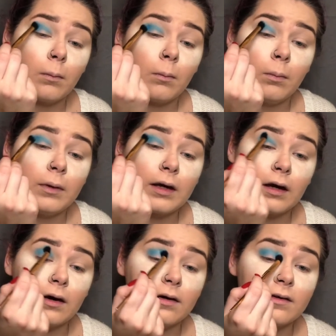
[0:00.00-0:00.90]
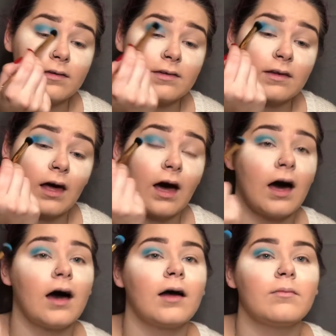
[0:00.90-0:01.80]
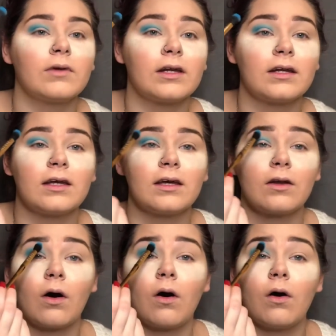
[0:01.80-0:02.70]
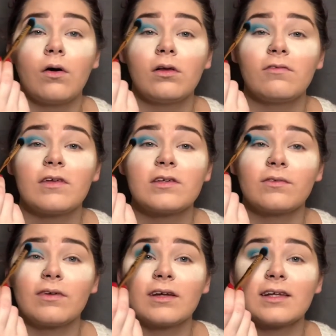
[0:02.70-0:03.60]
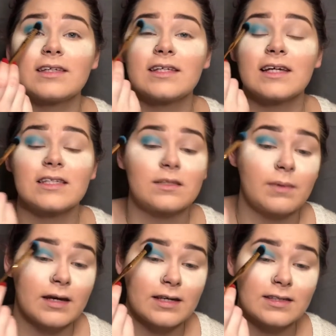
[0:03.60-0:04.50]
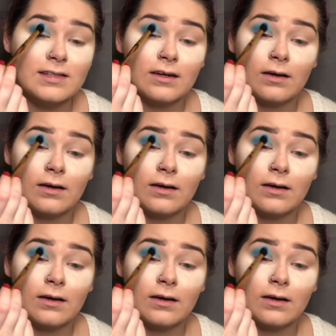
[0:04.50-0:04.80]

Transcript: because I'm going to need all of this real estate space